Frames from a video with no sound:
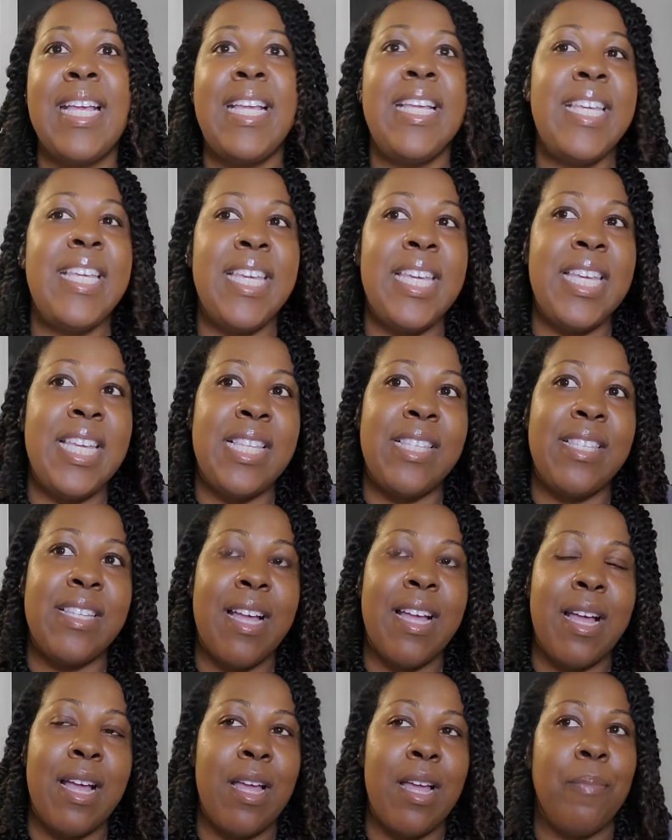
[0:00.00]
he's
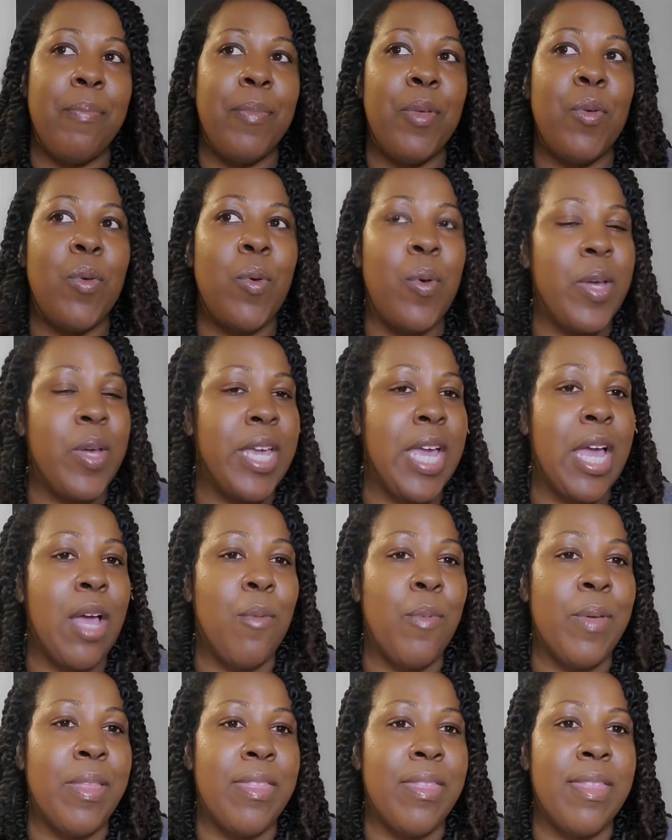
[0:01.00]
going
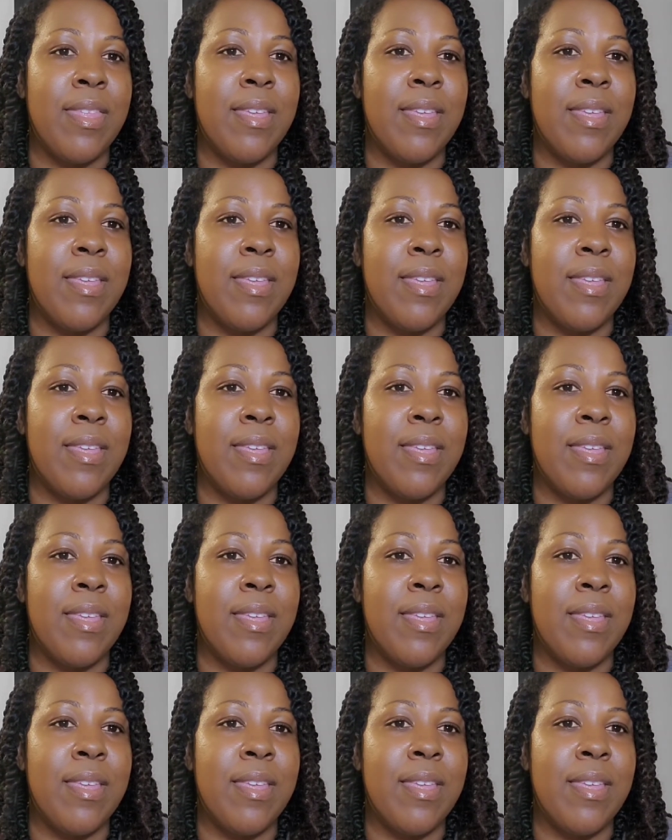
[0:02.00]
out with